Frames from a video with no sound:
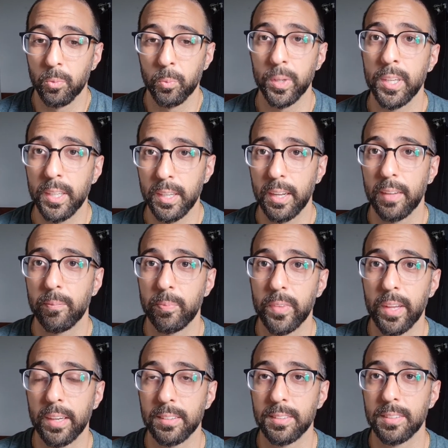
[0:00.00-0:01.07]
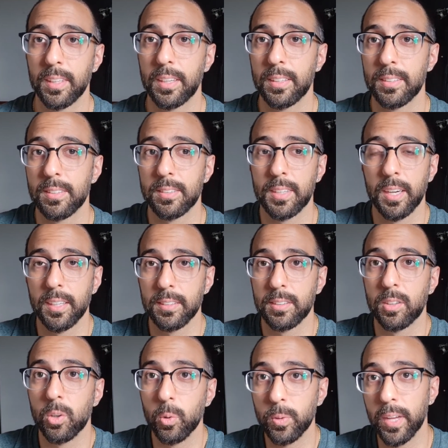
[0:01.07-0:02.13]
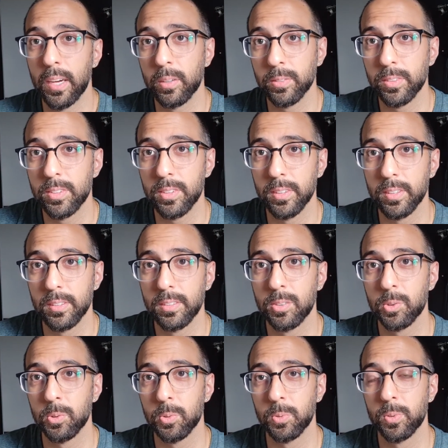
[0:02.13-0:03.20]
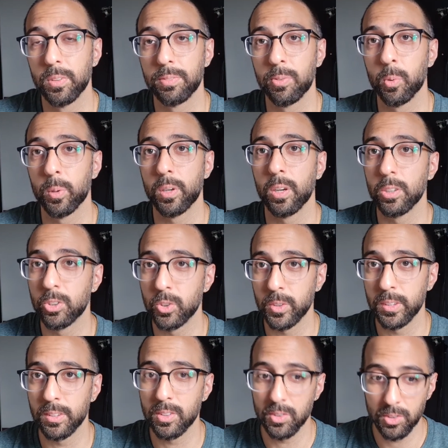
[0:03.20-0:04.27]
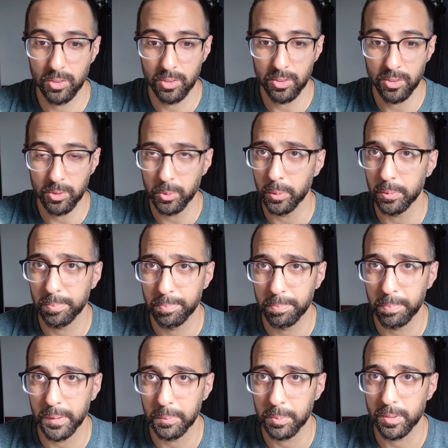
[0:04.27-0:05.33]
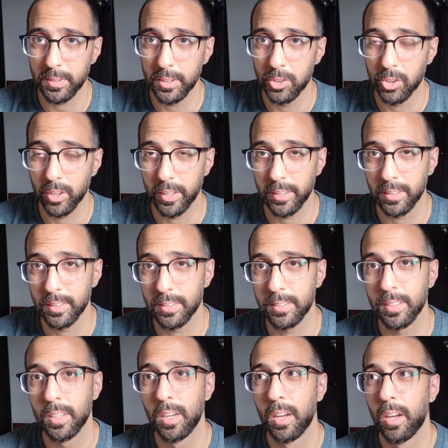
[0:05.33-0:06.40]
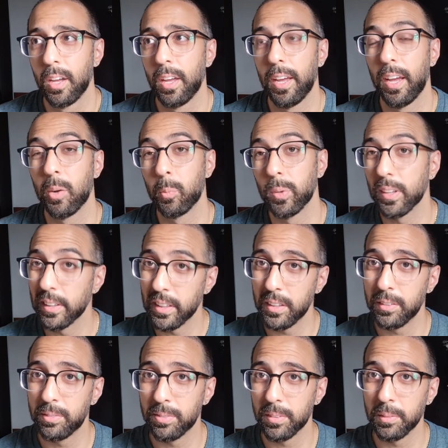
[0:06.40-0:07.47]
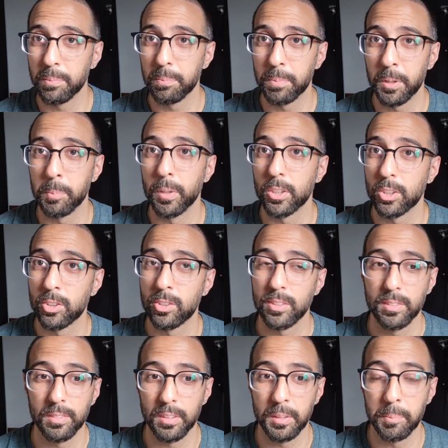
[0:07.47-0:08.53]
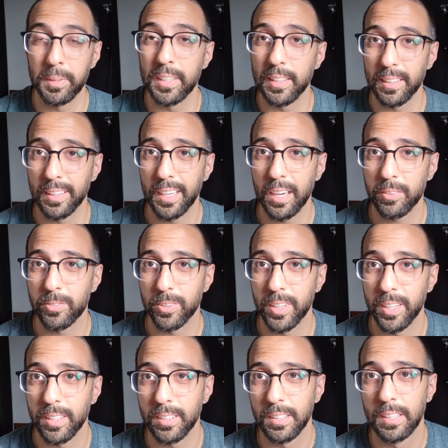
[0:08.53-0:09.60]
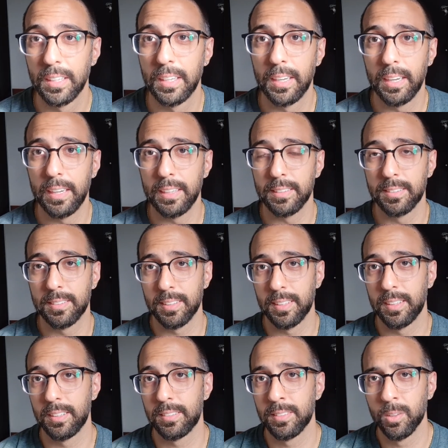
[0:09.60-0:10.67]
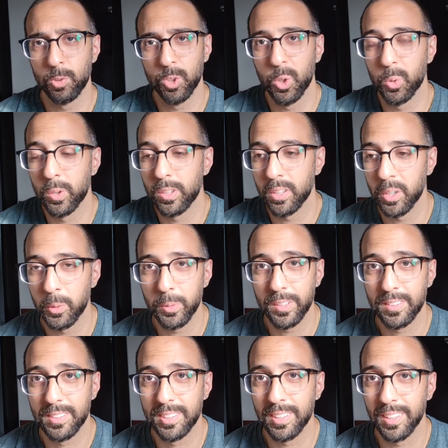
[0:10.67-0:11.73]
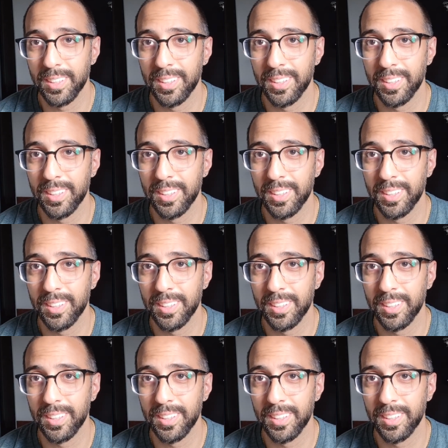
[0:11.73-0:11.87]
we as guys go down to a foreign country to do a big procedure like this and we leave pretty much immediately after that, it's no joke, you know, it's